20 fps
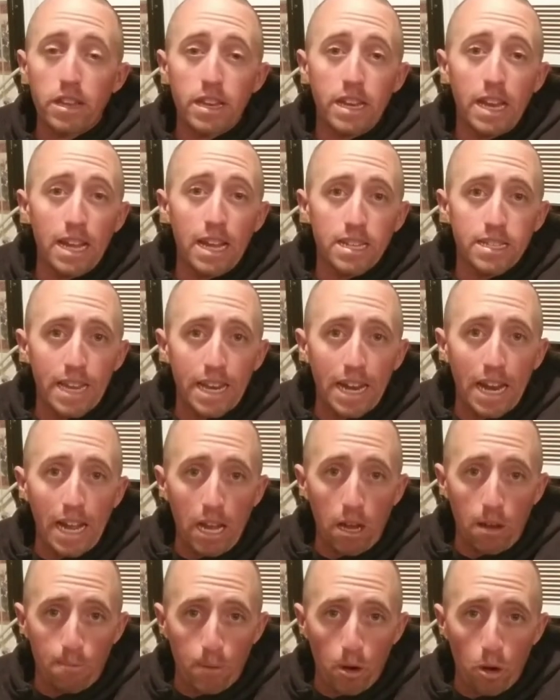the days that I
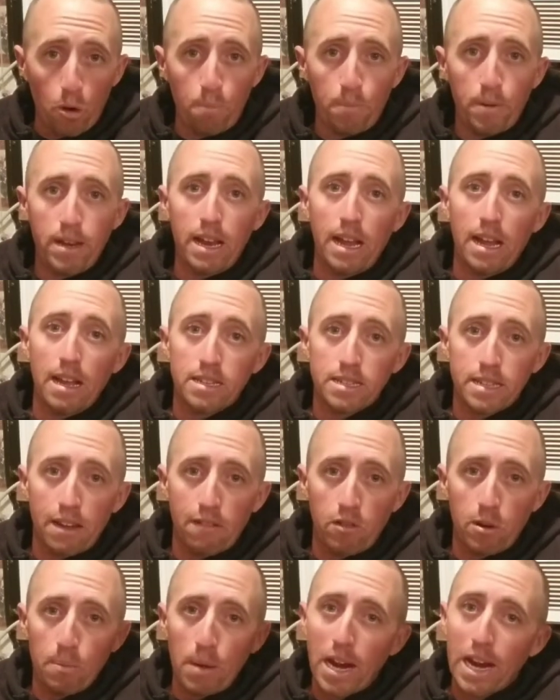am open, as
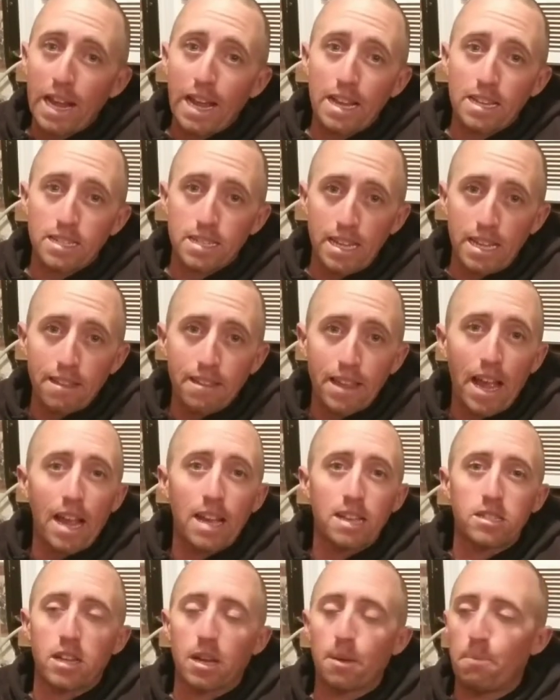everybody has seen that
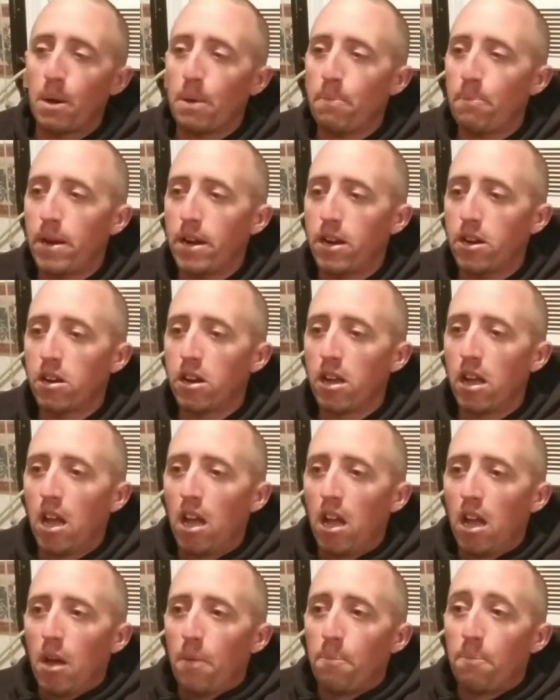has come up here,
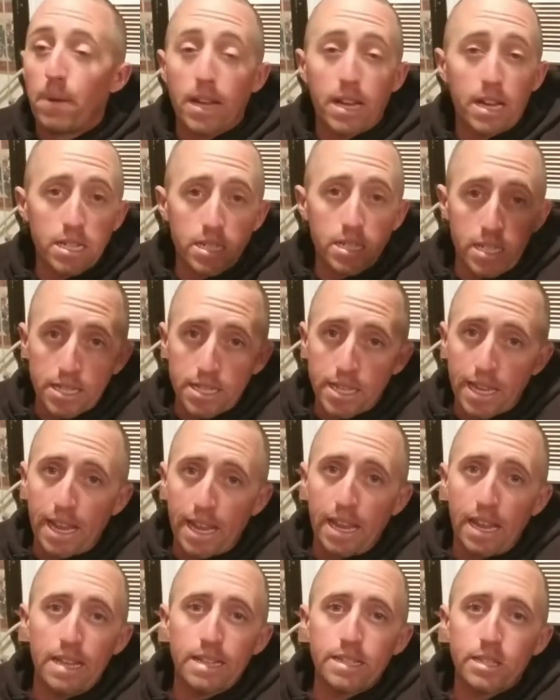because it's
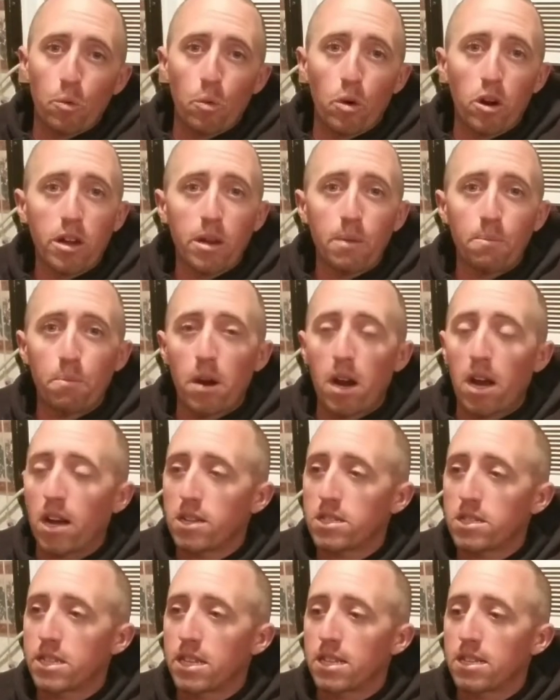it's a work in
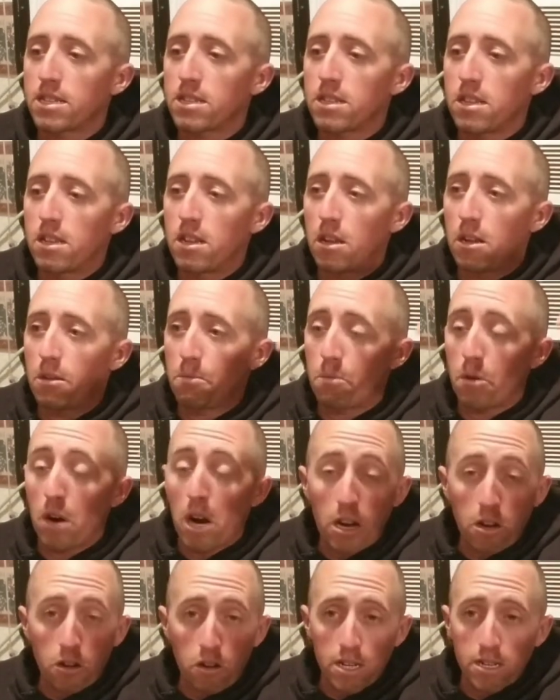process,
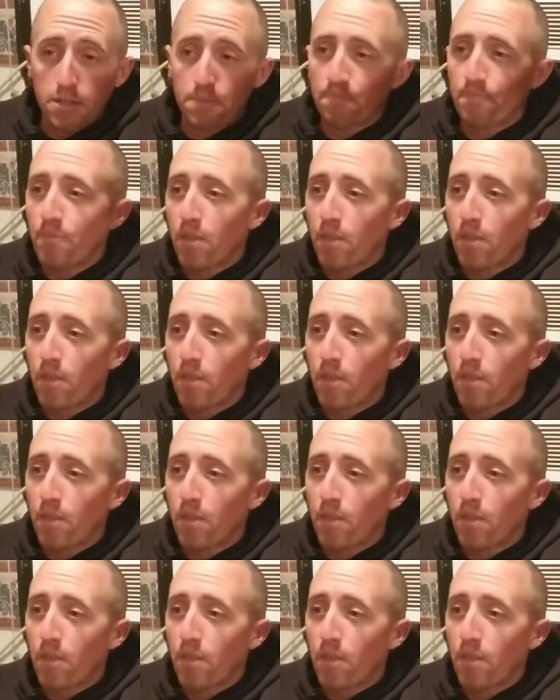progress.